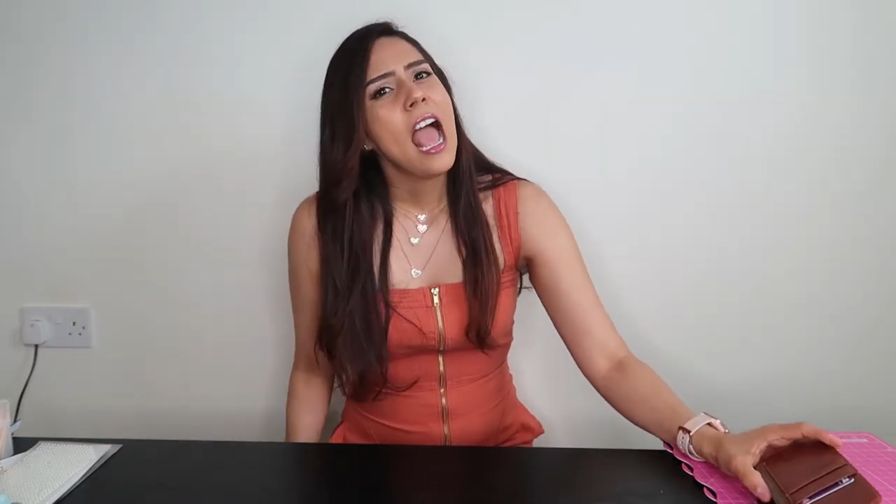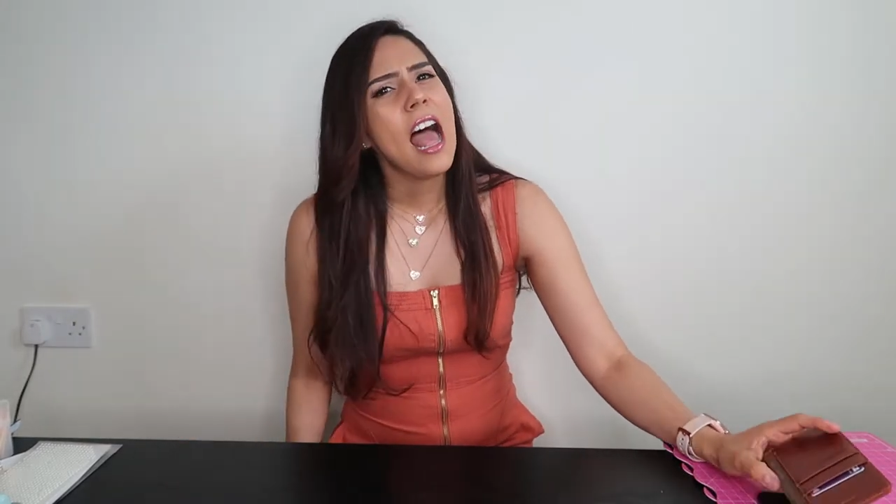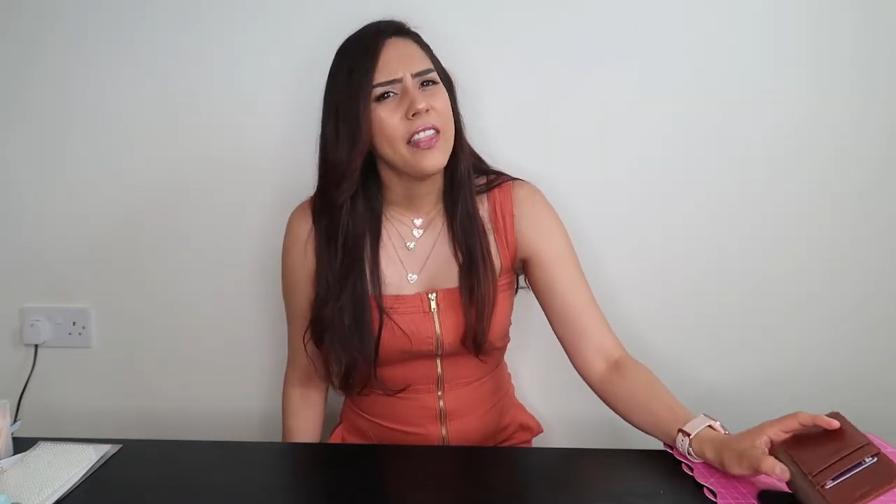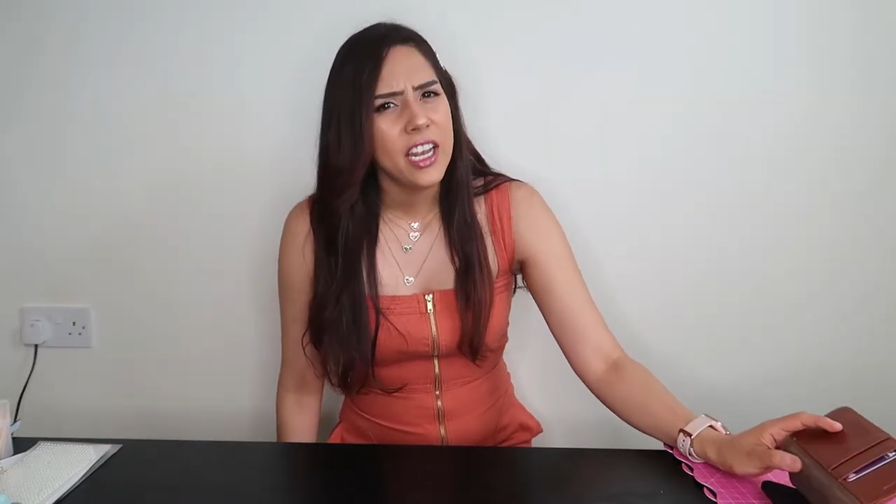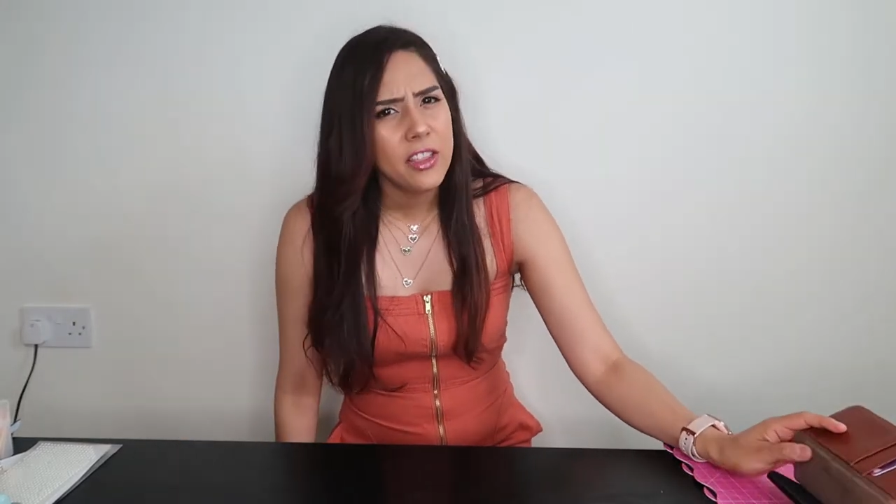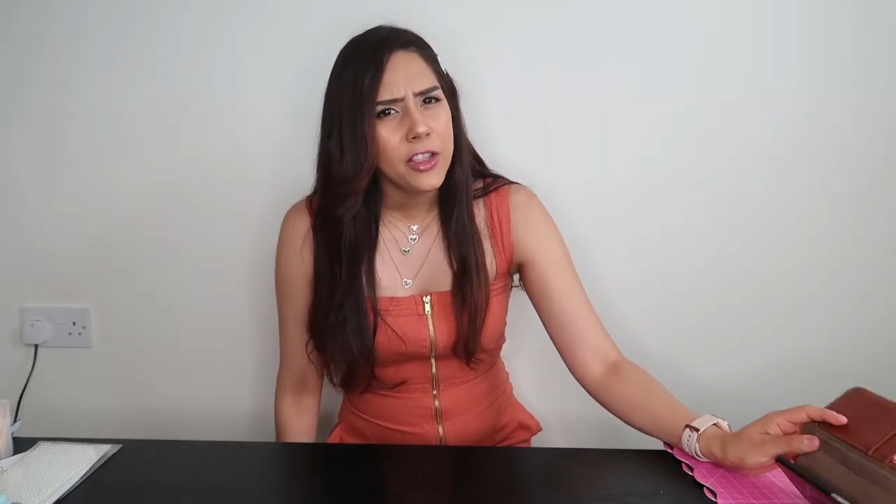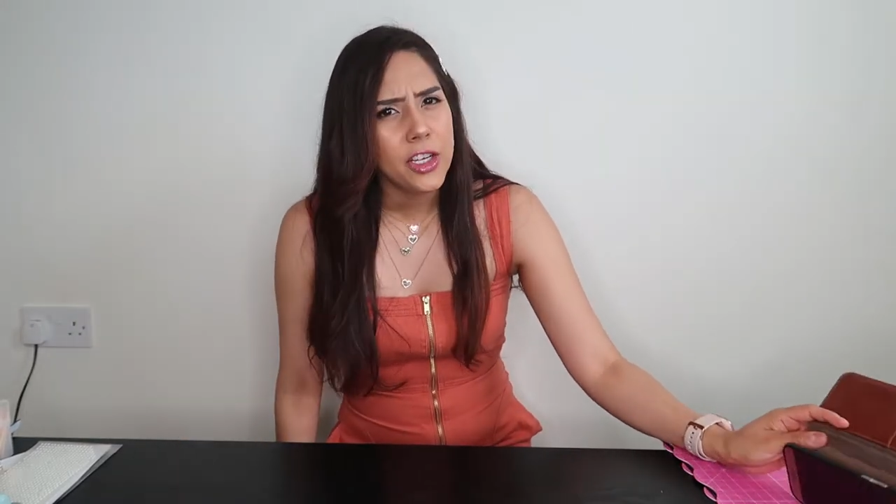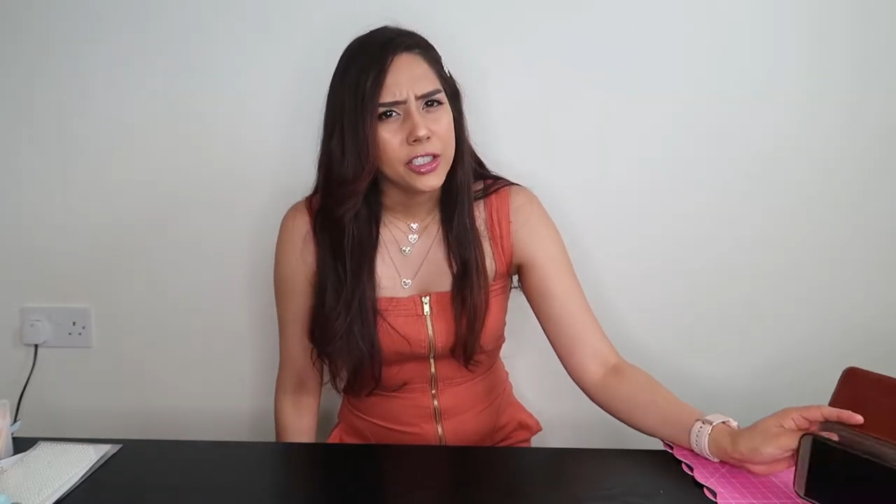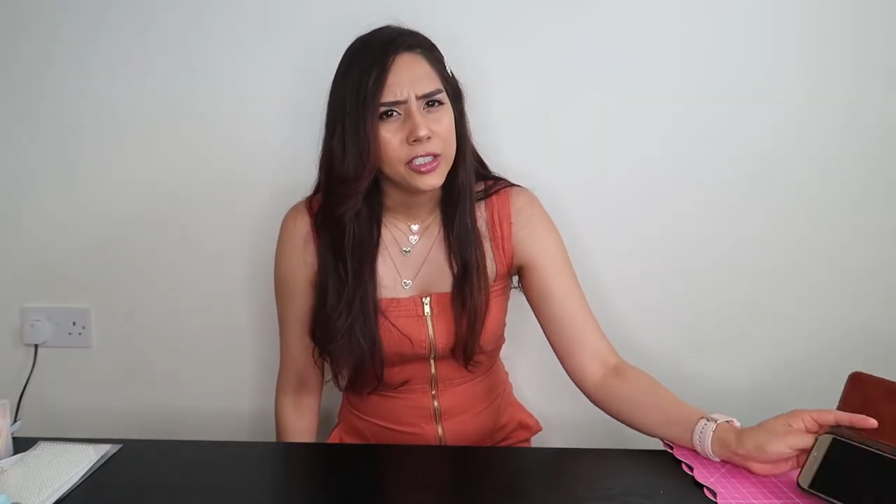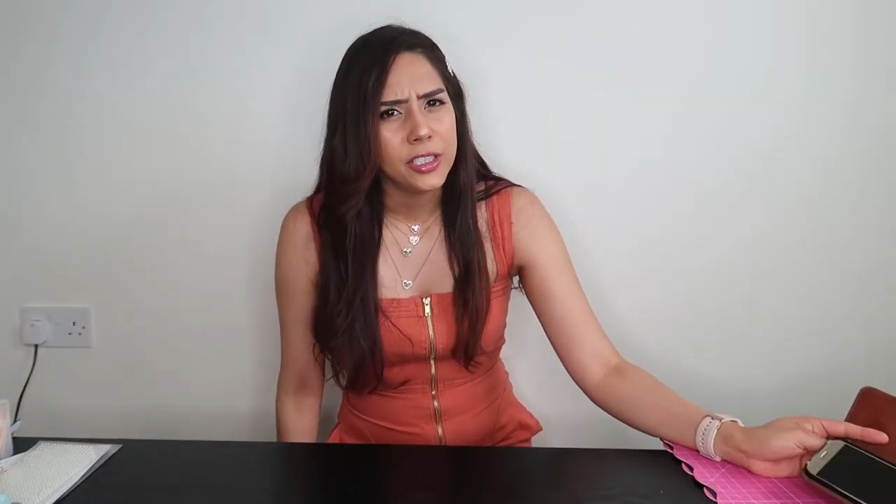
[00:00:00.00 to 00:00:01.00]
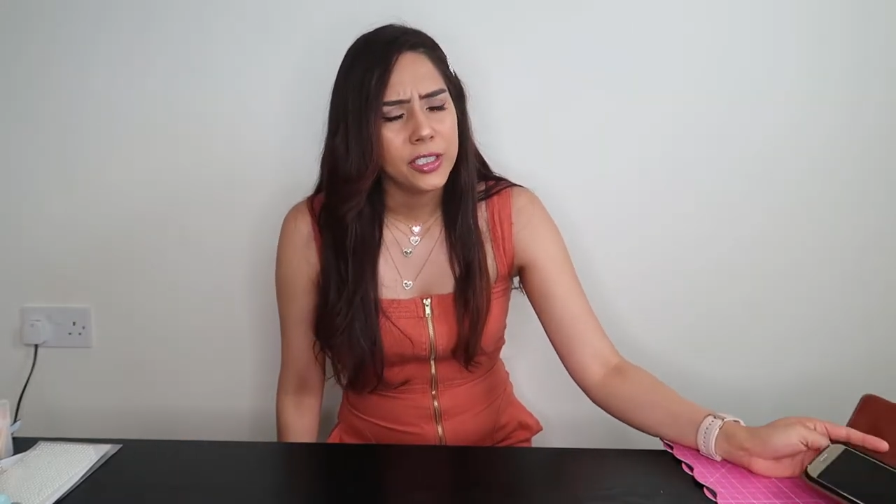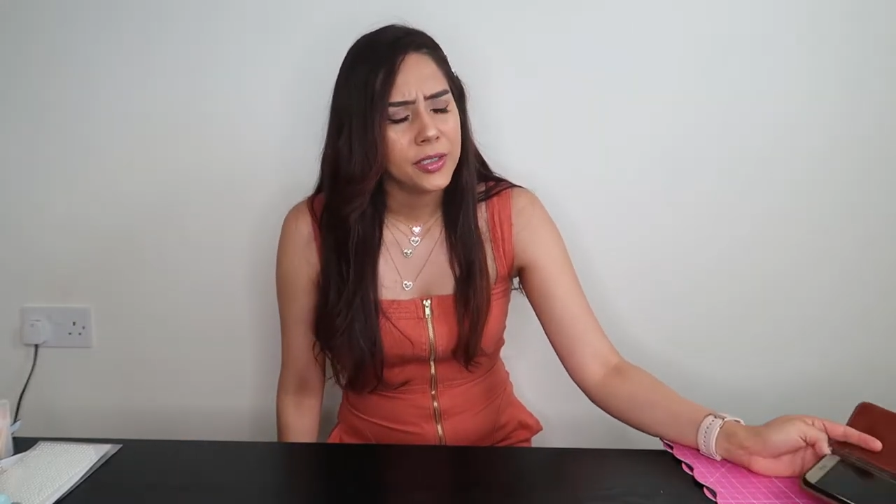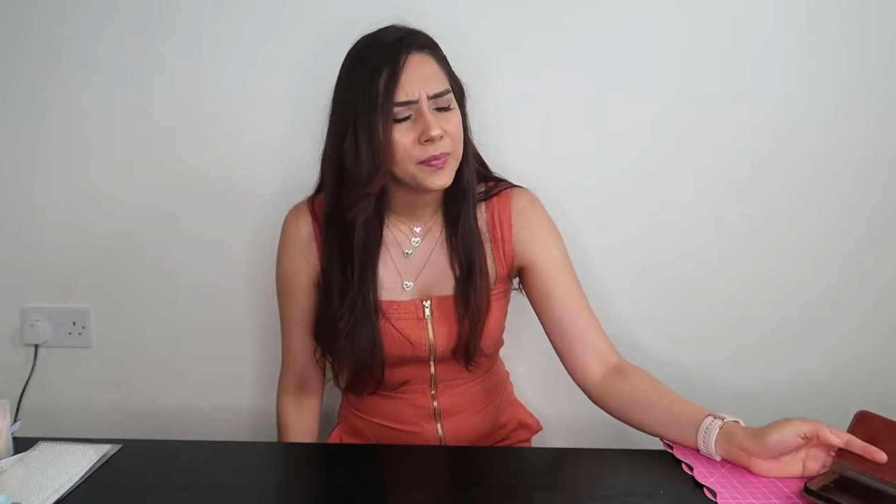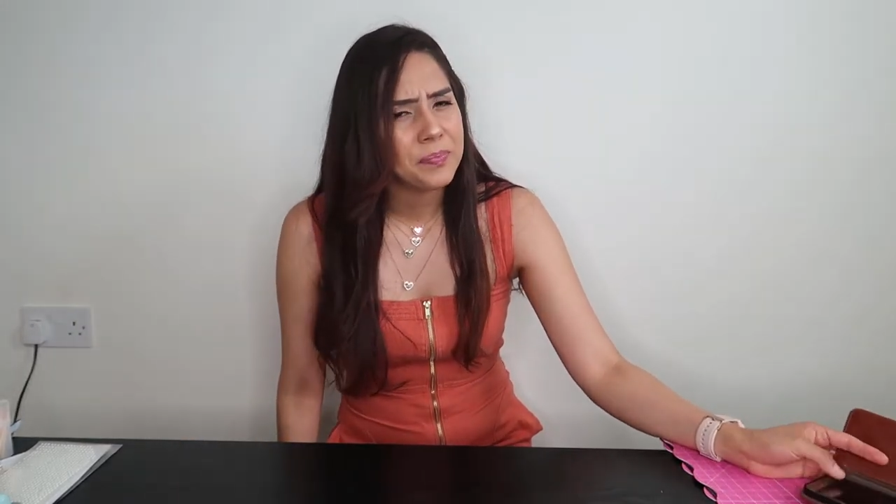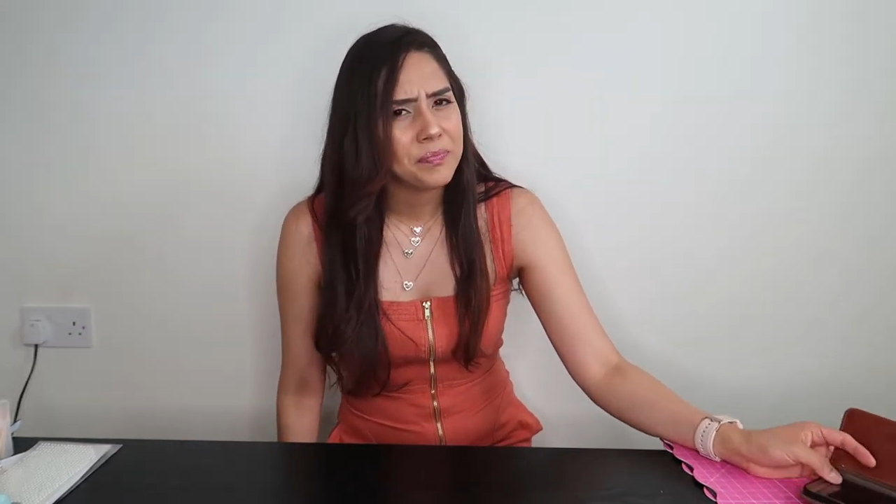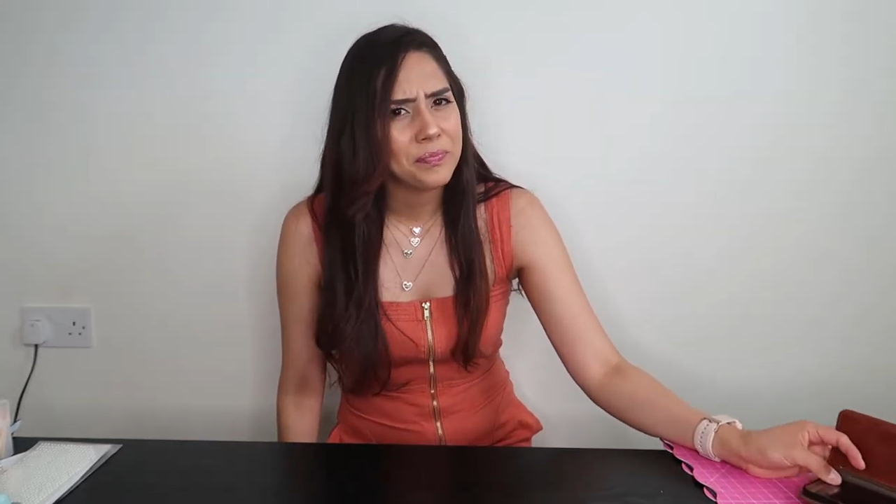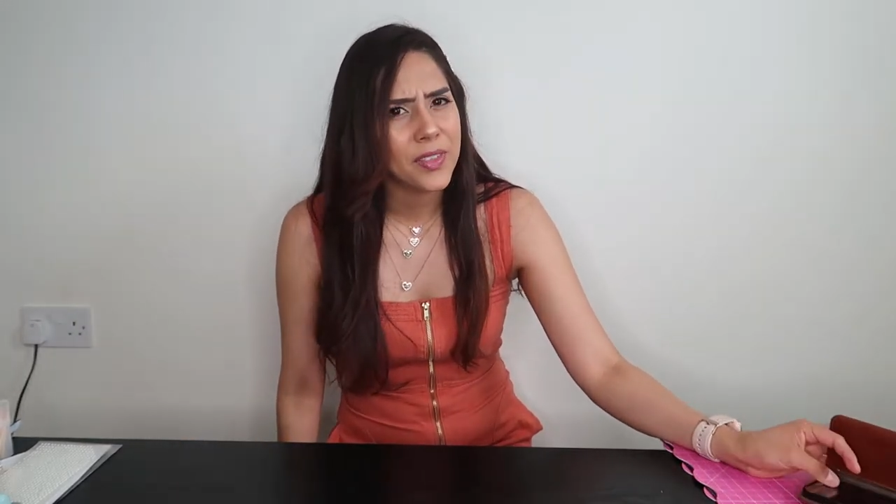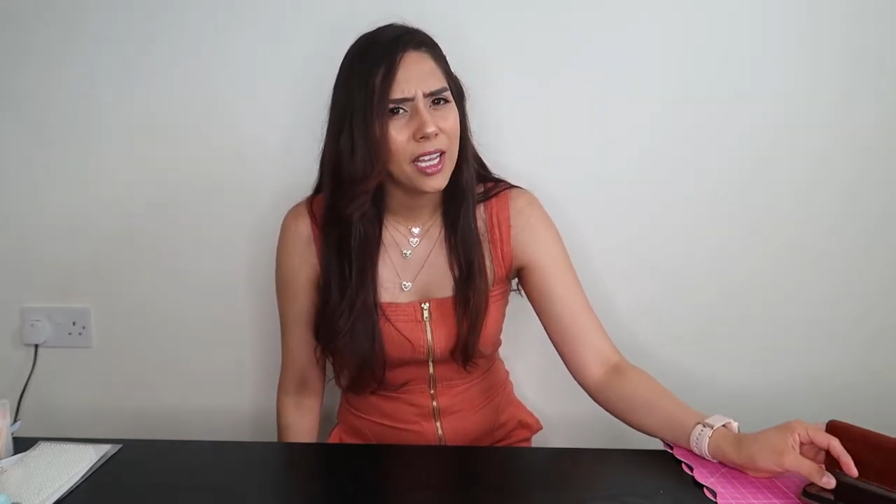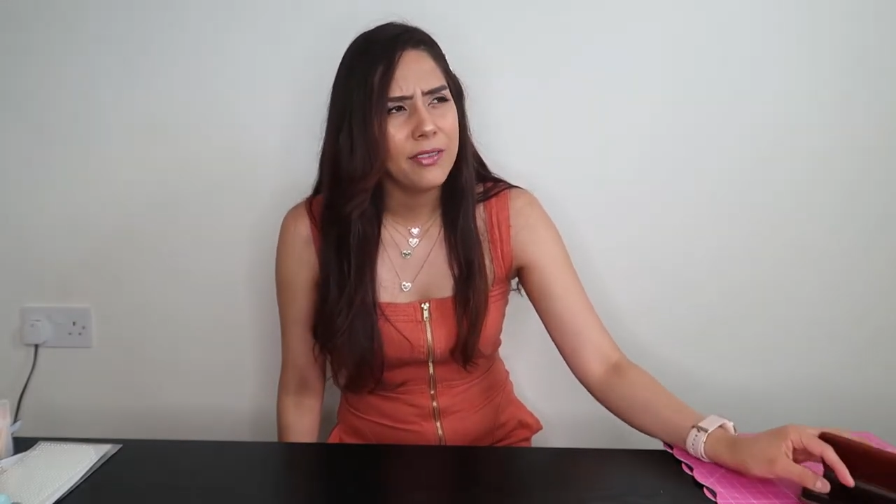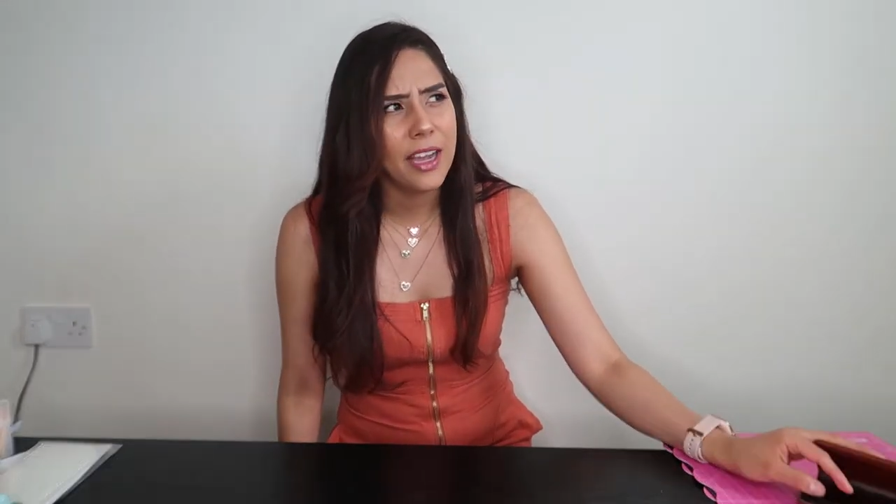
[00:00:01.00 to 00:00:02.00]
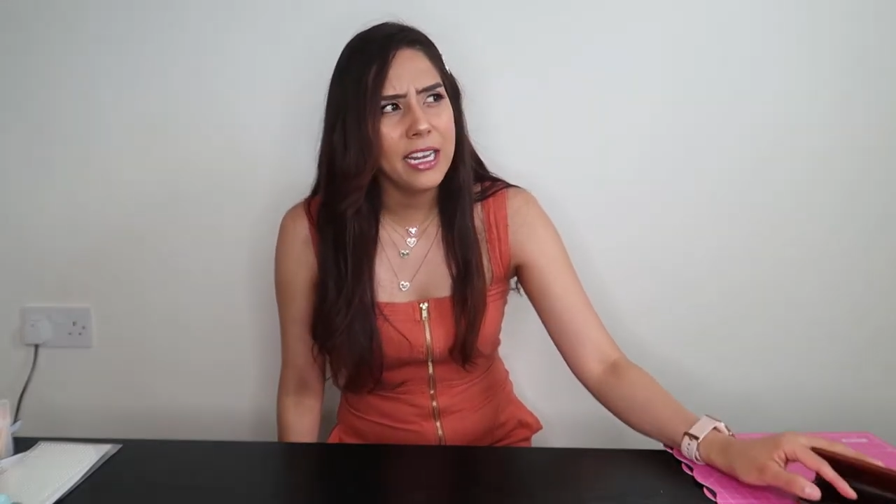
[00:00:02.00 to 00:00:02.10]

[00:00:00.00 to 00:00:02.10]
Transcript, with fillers: And then I thought, if I